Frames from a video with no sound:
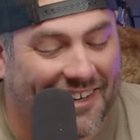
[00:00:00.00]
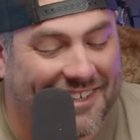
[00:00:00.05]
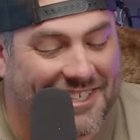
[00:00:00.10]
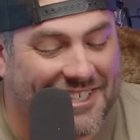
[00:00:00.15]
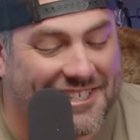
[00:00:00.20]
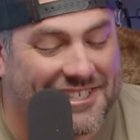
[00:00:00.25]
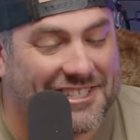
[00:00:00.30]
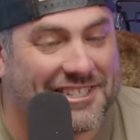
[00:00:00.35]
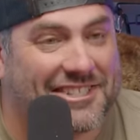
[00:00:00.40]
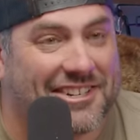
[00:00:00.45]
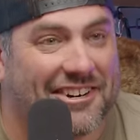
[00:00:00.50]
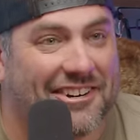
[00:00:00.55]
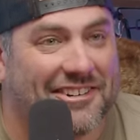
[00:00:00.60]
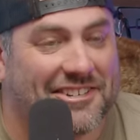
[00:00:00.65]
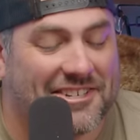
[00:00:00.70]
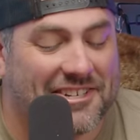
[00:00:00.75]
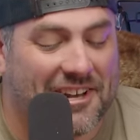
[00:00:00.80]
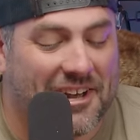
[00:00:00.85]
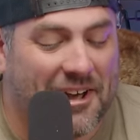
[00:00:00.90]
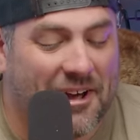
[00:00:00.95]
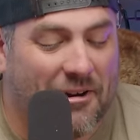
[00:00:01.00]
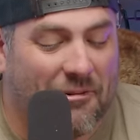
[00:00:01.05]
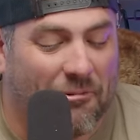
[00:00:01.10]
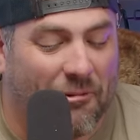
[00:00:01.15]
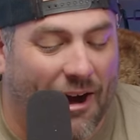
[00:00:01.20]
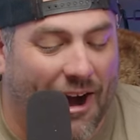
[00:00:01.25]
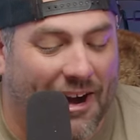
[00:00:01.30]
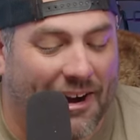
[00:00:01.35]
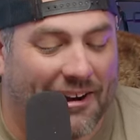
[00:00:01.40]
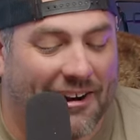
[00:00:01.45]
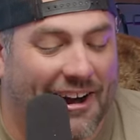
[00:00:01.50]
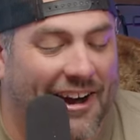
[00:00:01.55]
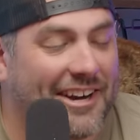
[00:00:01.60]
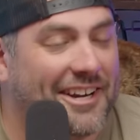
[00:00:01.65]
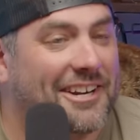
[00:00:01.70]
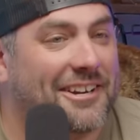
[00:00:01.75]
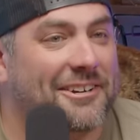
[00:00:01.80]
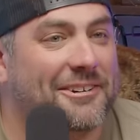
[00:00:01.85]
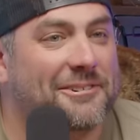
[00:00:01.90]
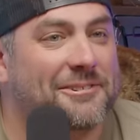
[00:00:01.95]
I just searched why are
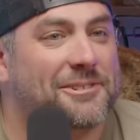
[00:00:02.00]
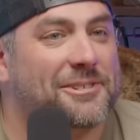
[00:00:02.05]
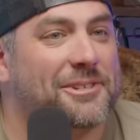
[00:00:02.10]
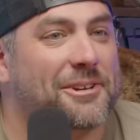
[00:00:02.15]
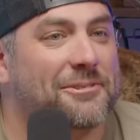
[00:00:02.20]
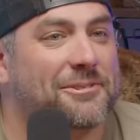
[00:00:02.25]
haikus so